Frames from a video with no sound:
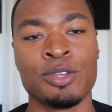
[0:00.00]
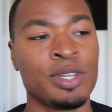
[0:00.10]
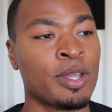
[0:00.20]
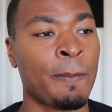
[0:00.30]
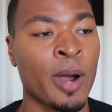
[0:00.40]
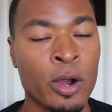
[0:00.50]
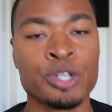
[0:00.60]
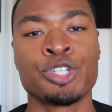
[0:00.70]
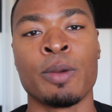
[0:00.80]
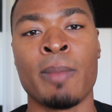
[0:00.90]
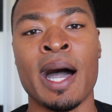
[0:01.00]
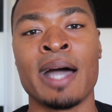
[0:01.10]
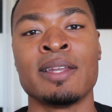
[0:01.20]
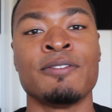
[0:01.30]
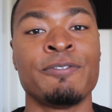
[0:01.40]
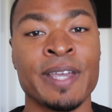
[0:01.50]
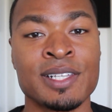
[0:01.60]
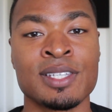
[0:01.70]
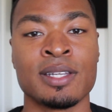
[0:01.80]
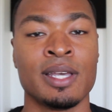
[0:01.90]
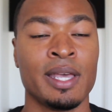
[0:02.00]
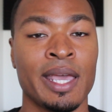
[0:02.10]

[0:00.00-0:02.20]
You need to purge your mind and fix it,